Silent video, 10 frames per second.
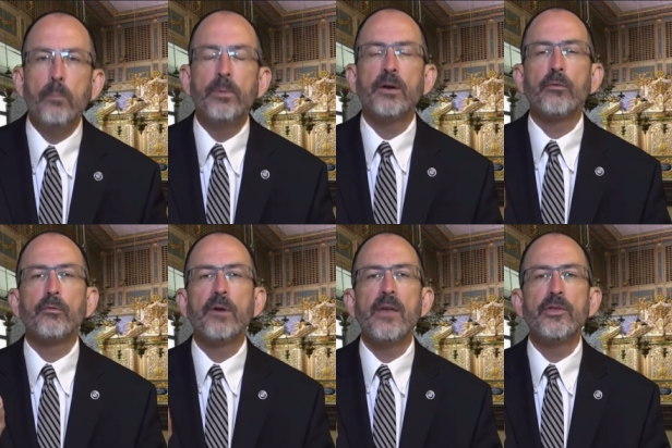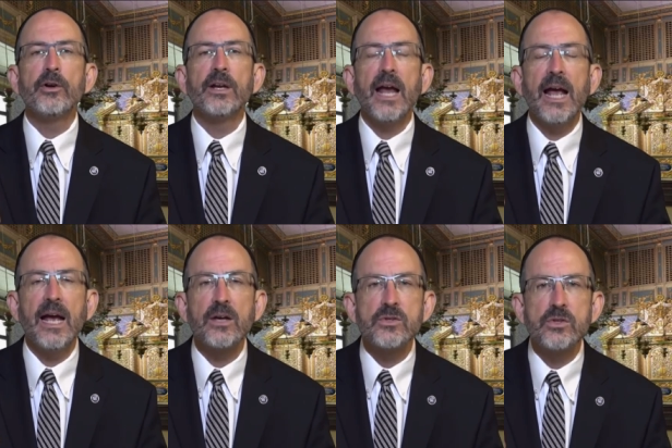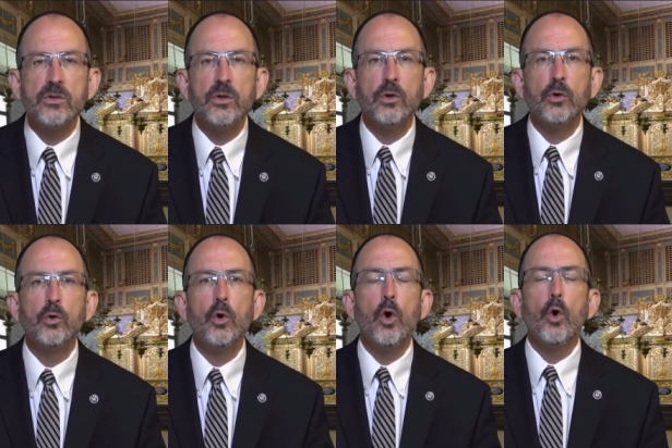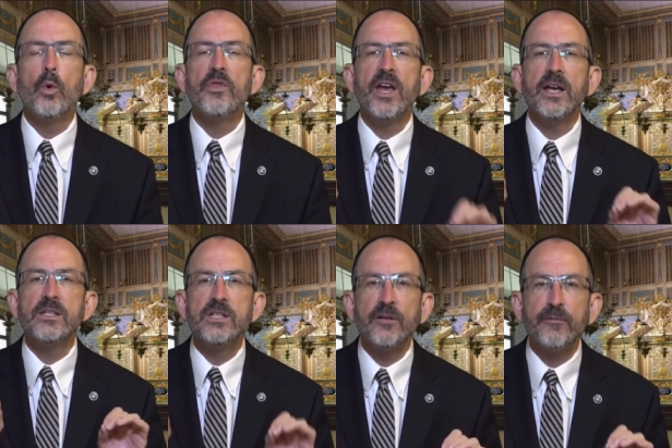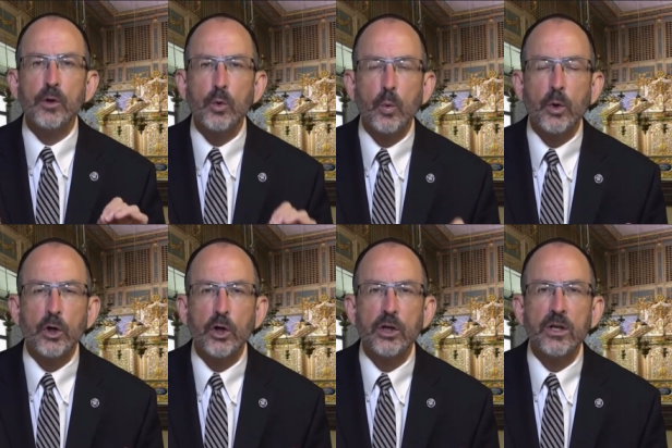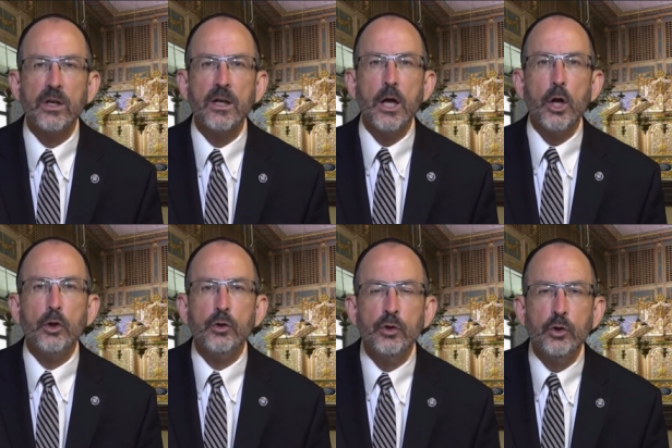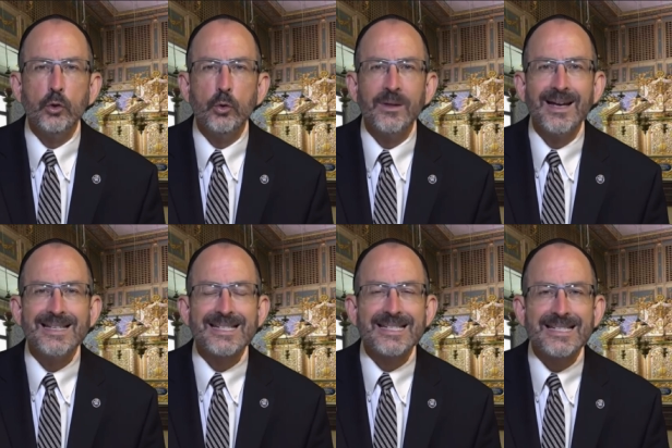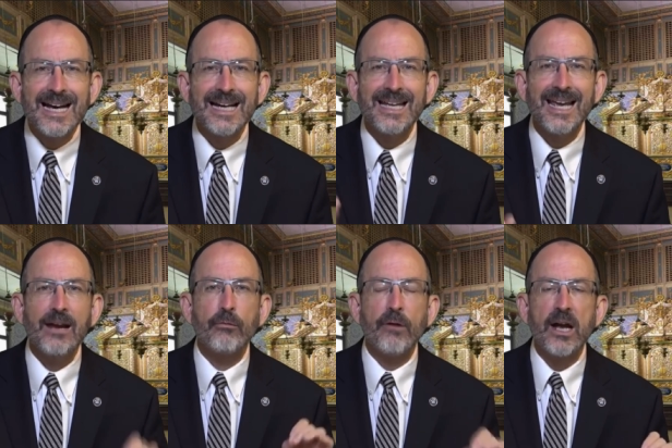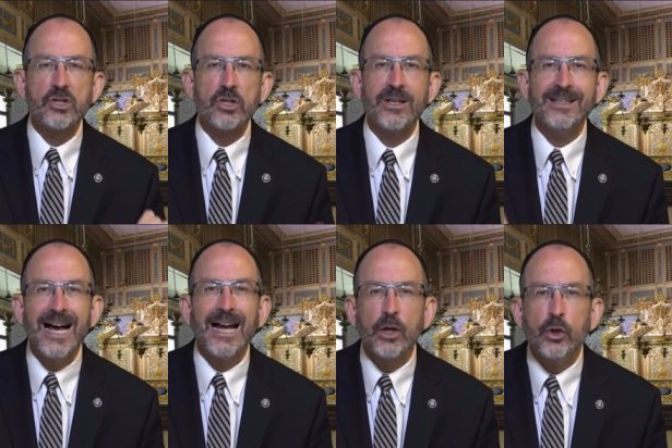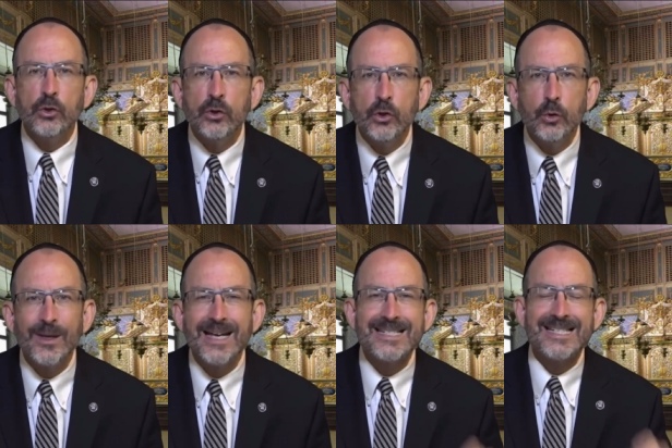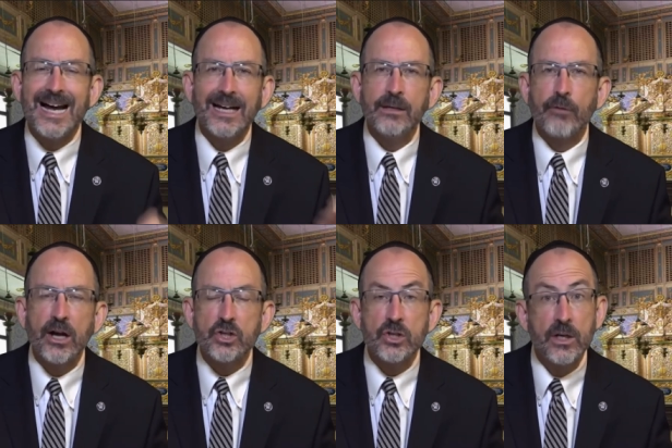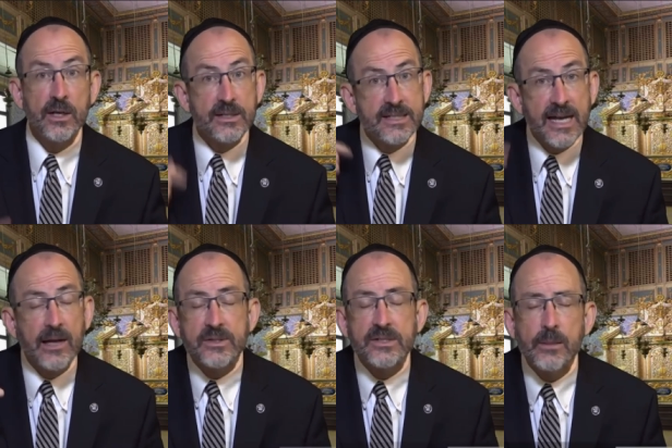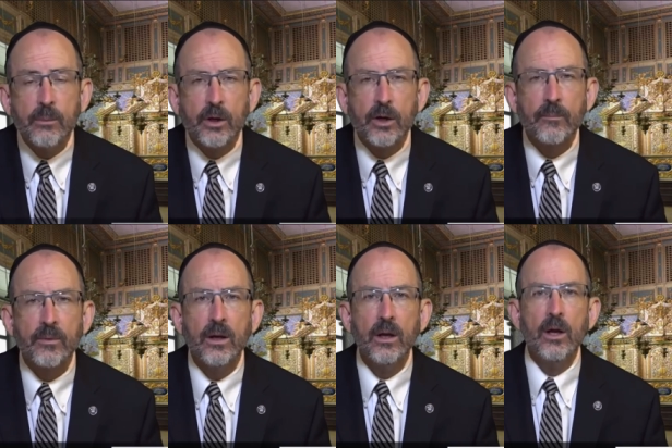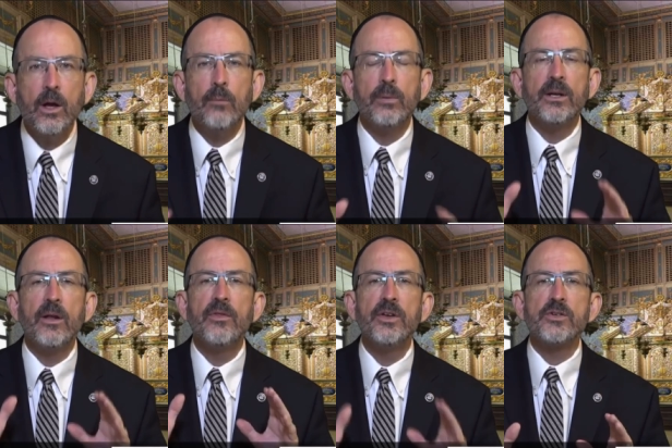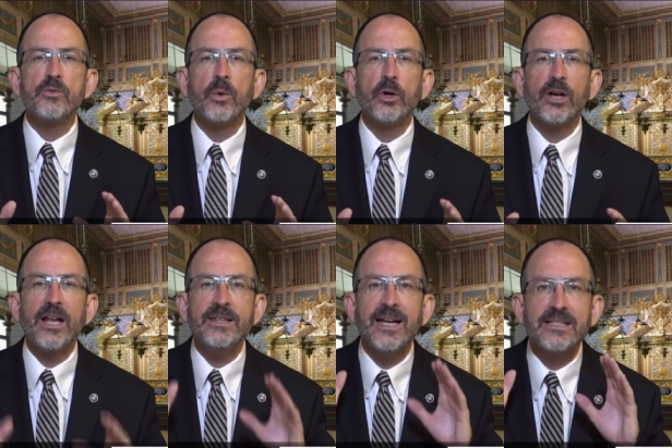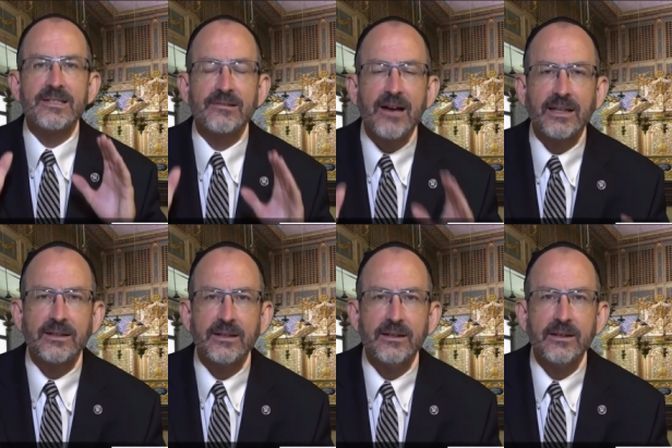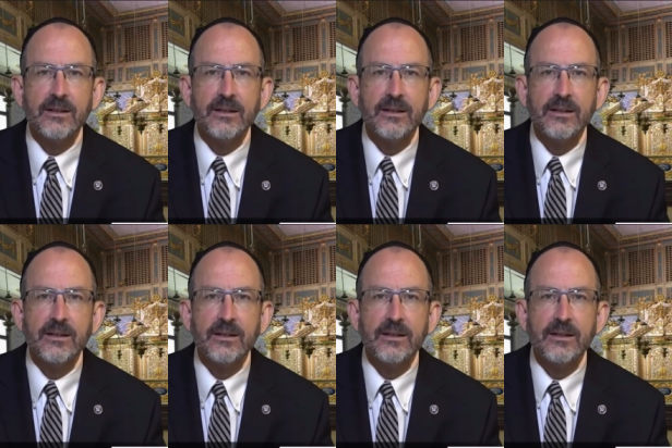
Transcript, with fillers: but rather it has to do with a different word noon sade resh not noon zain resh. sounds similar but this word nazarat